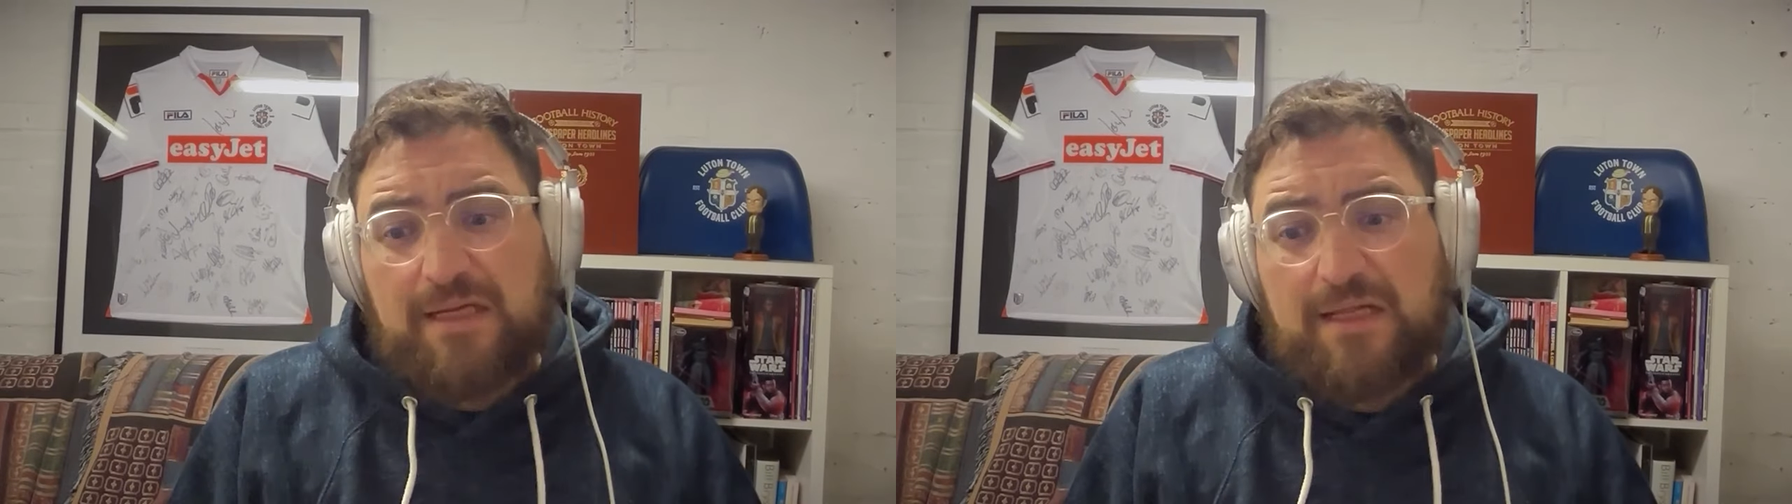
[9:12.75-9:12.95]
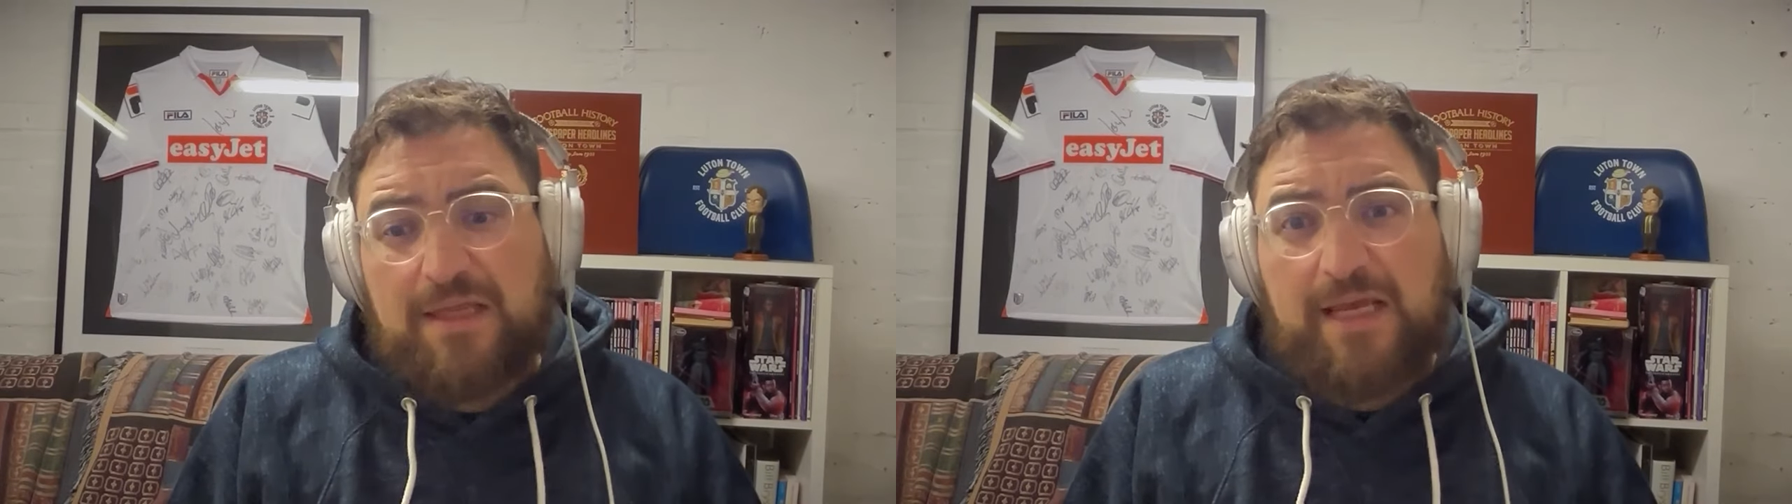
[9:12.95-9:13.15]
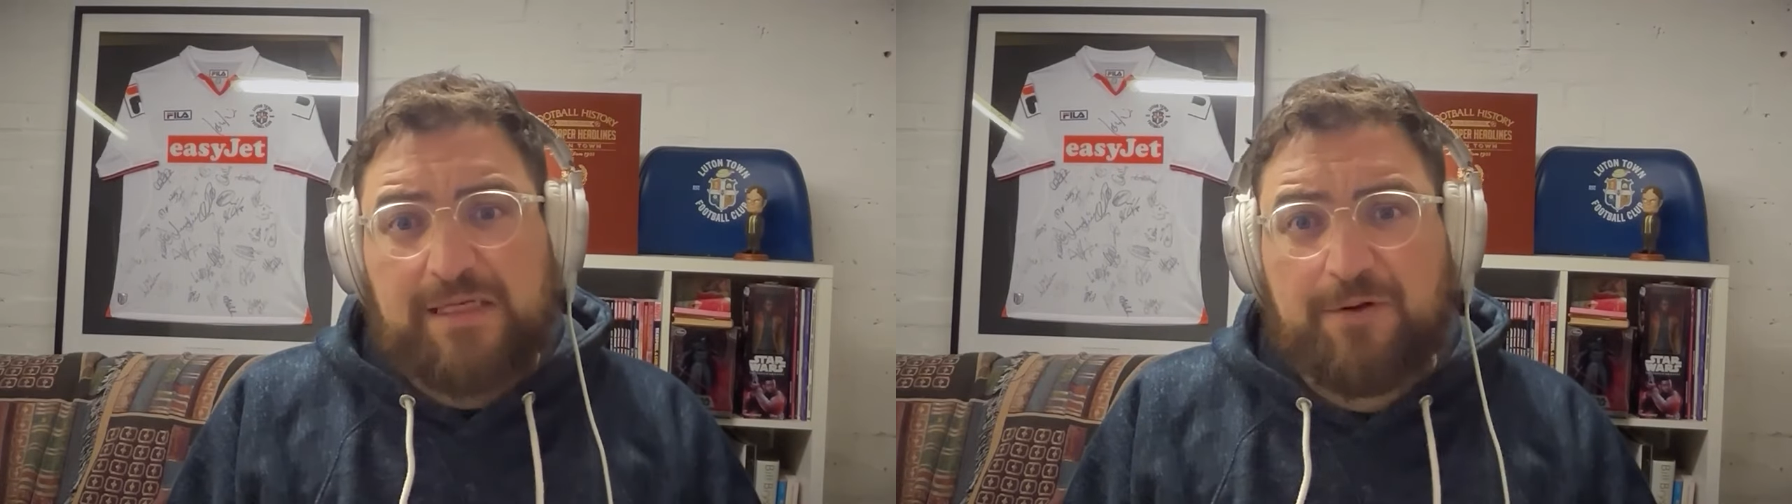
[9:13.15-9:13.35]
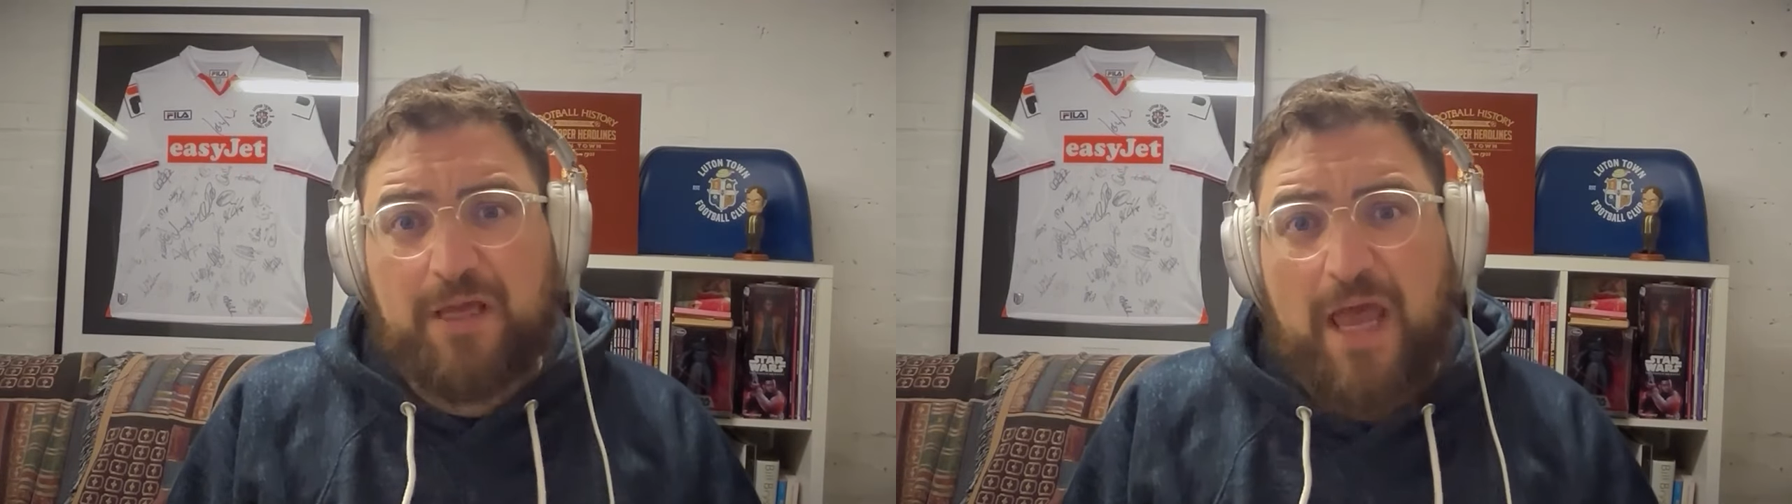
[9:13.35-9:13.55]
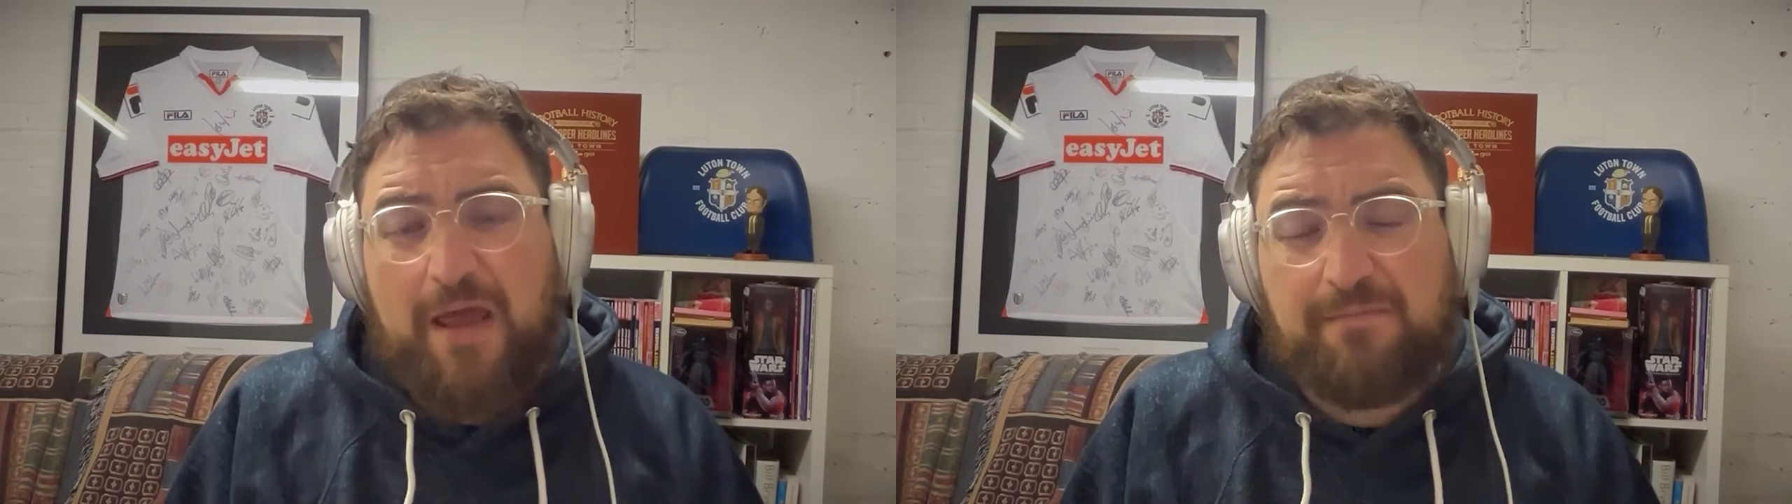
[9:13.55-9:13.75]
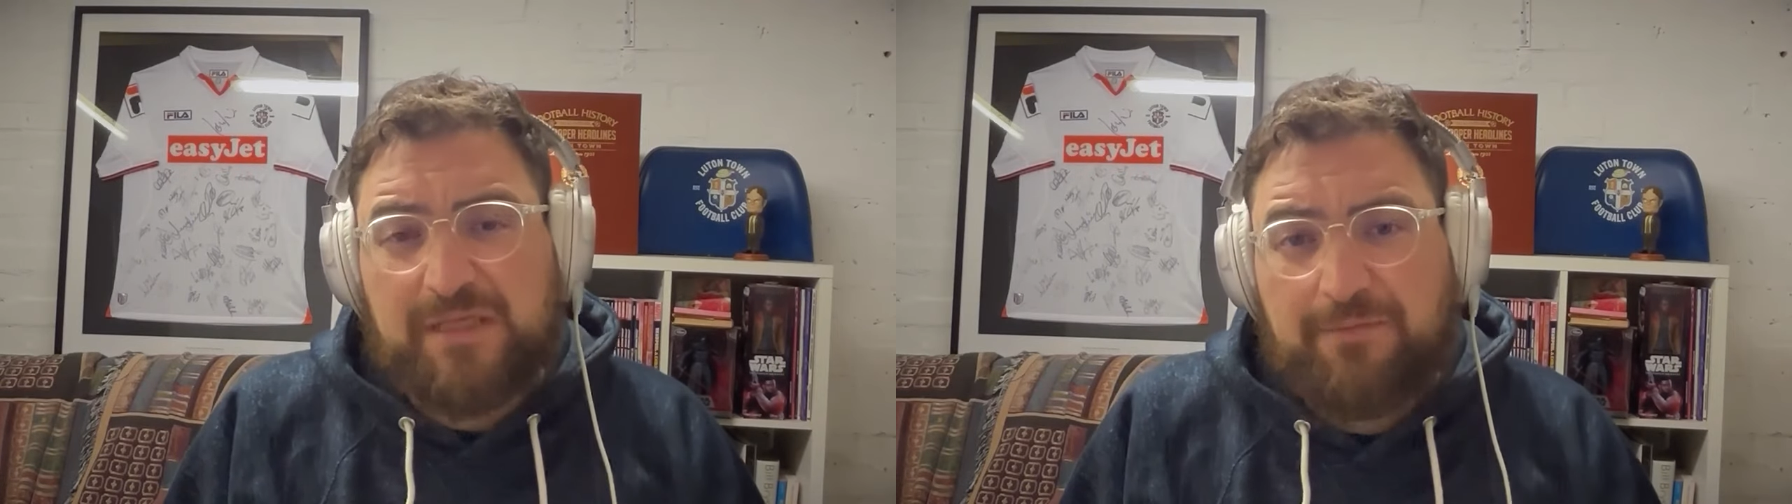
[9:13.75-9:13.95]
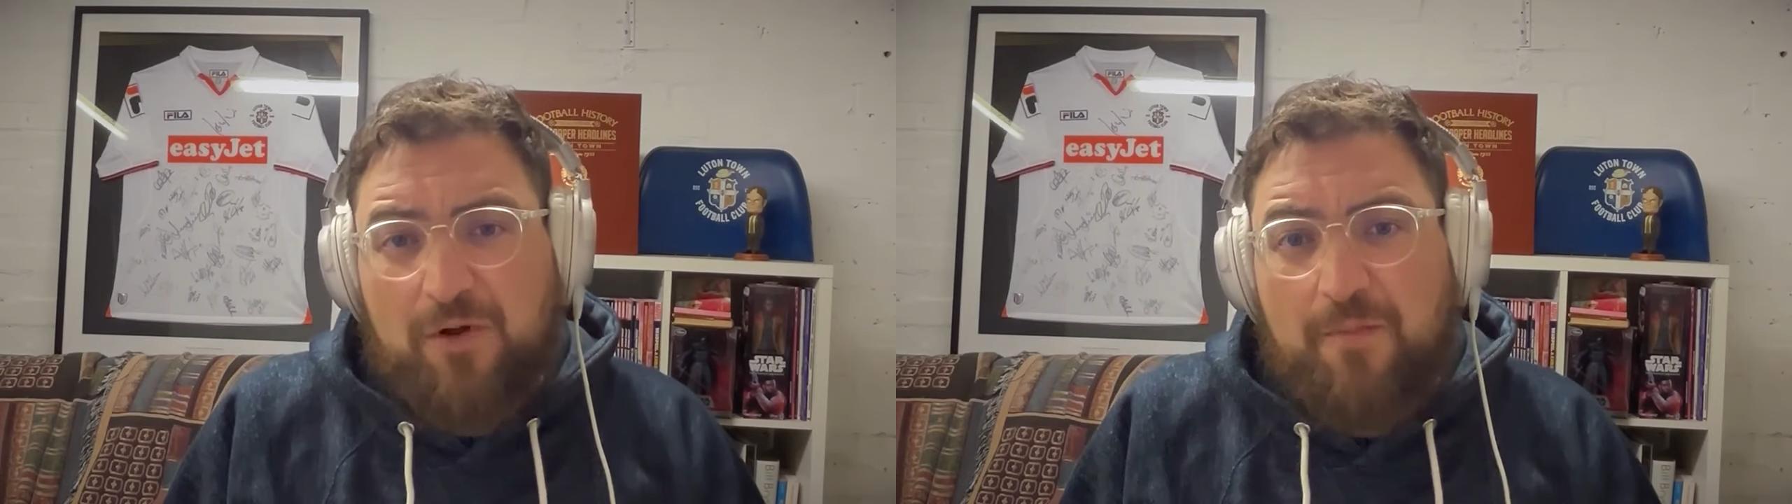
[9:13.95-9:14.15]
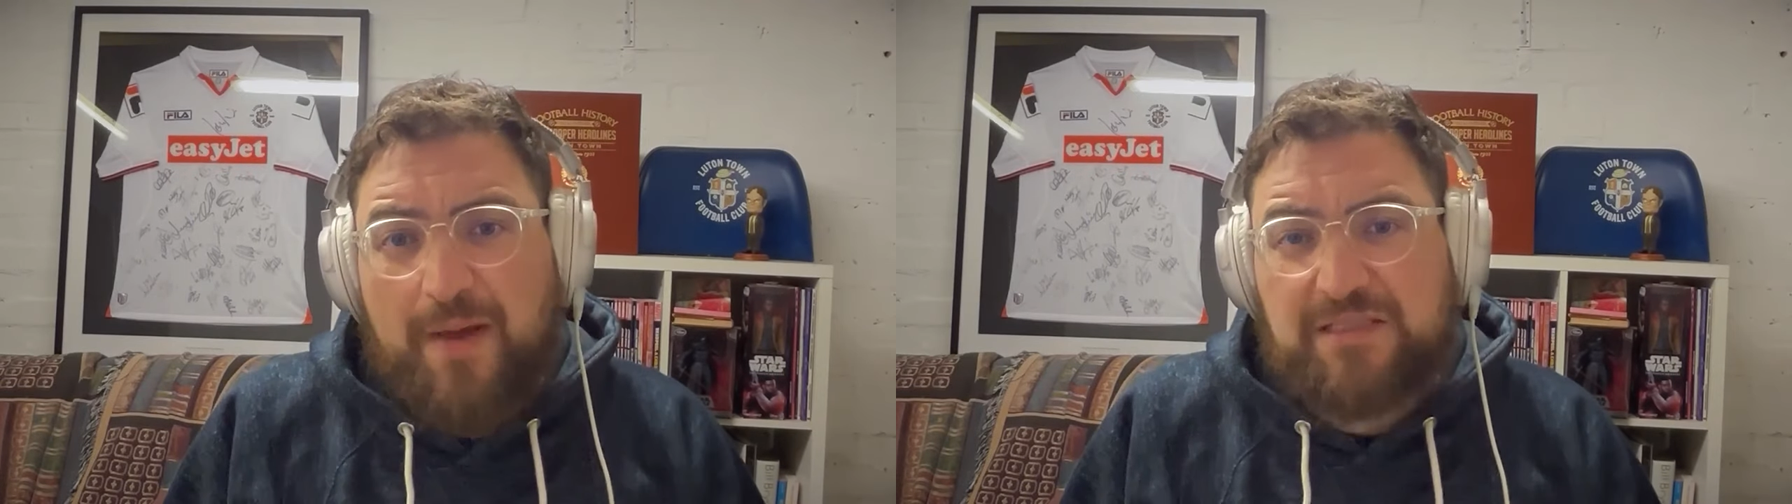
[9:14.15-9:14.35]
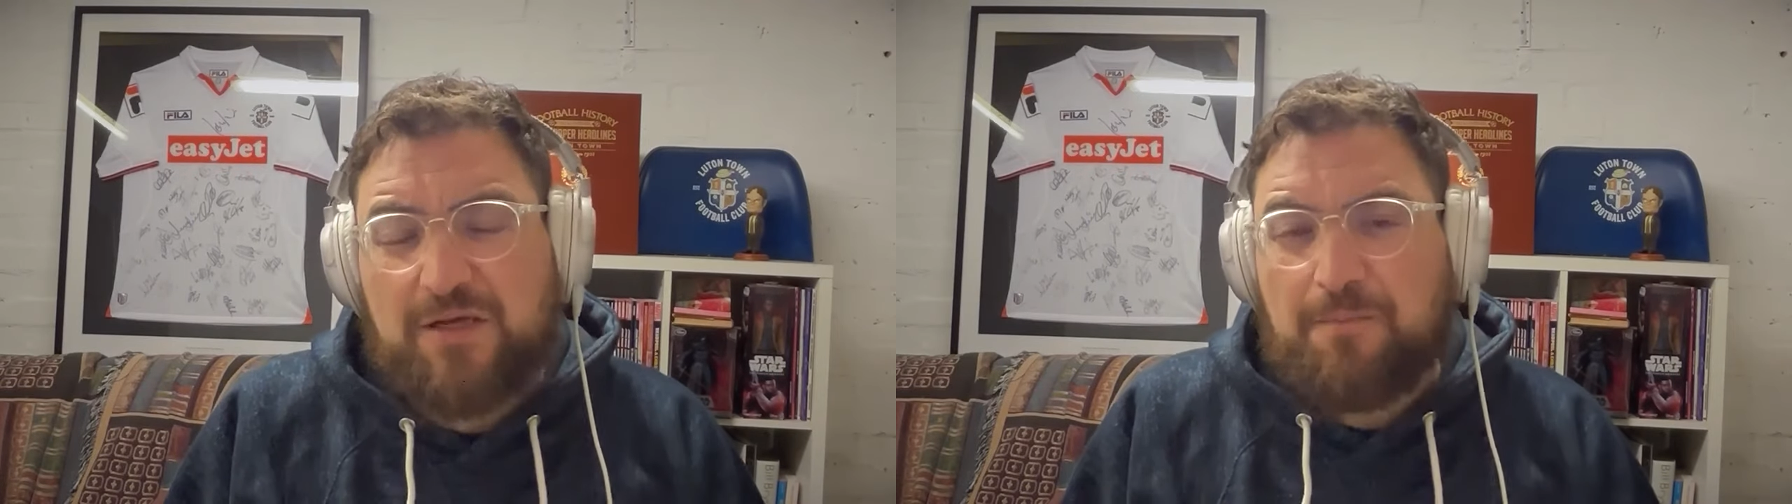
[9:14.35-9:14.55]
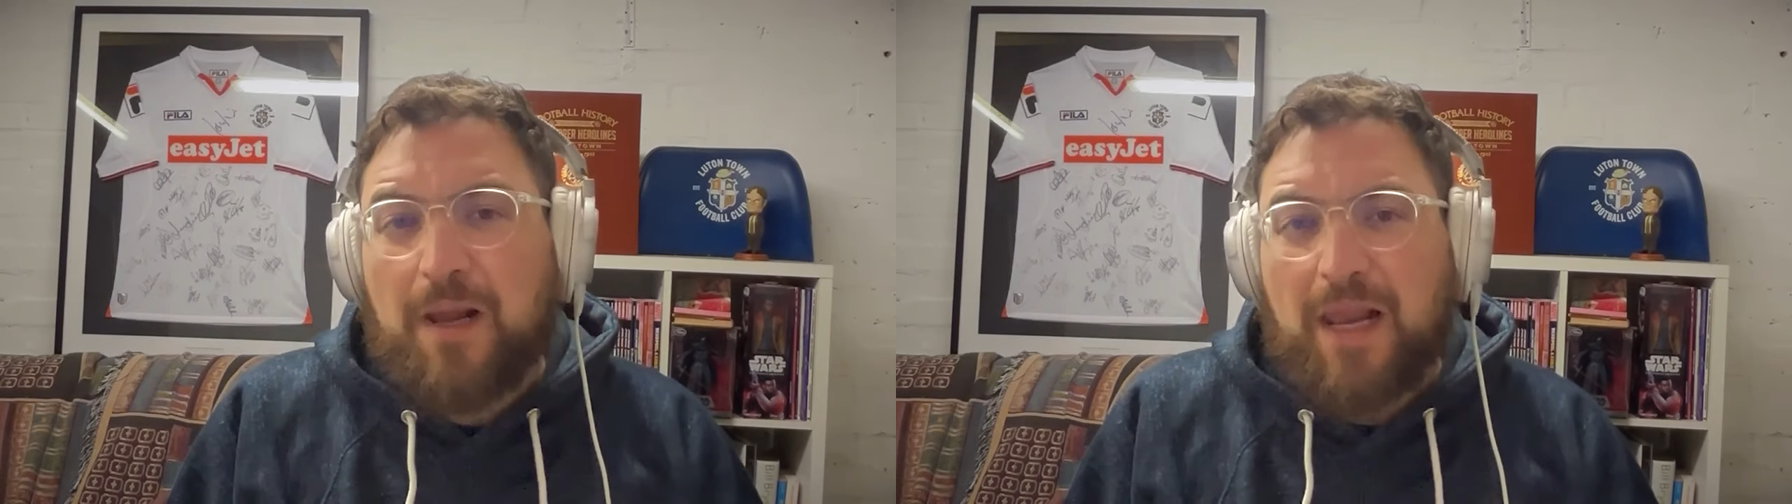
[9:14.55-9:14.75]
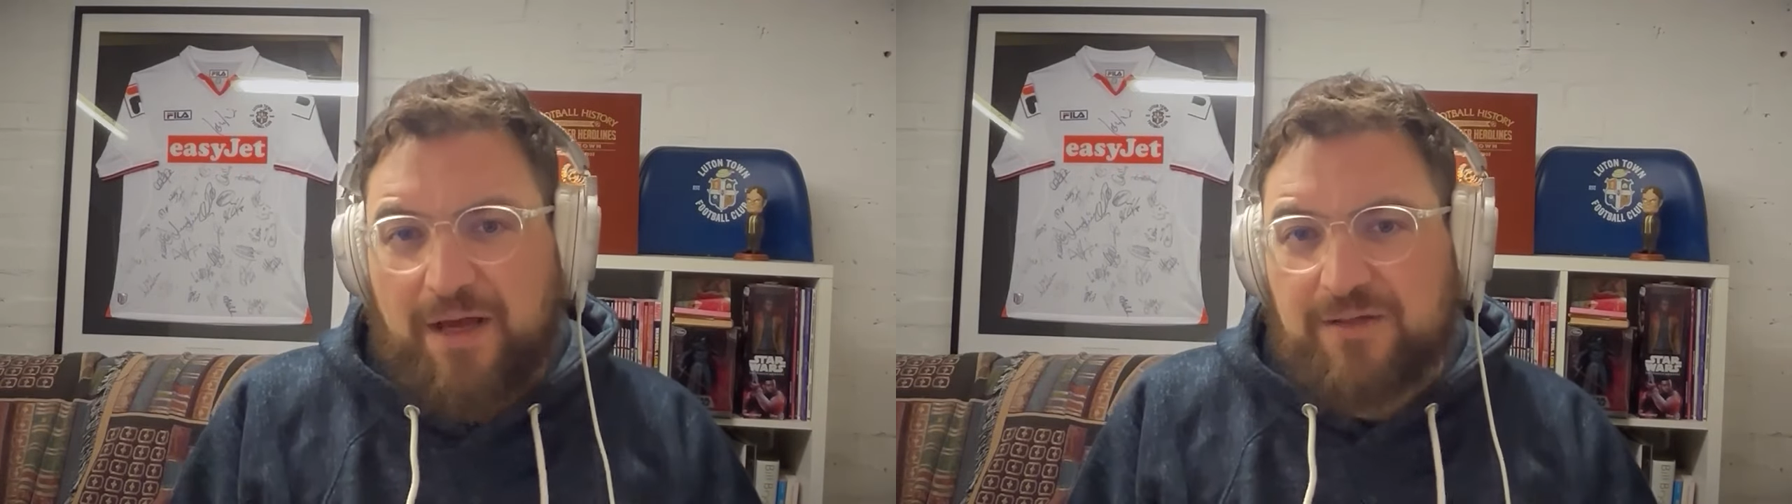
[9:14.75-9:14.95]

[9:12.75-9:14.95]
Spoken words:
These were the games that we were meant to play